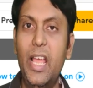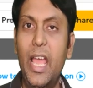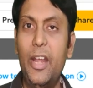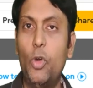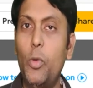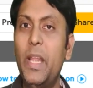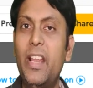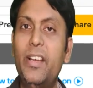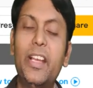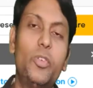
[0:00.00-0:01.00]
an
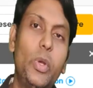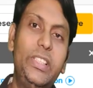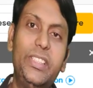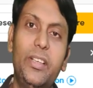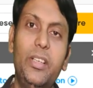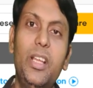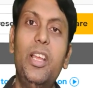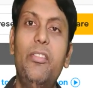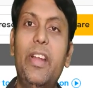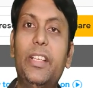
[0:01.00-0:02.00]
open-ended question
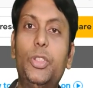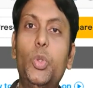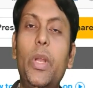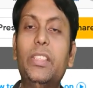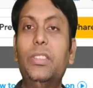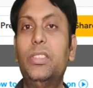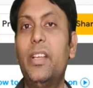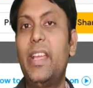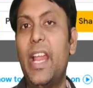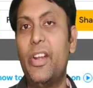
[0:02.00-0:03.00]
where students
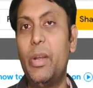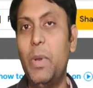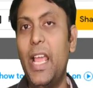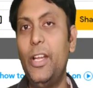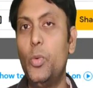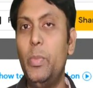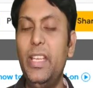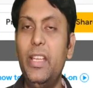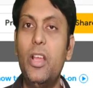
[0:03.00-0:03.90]
can reply to me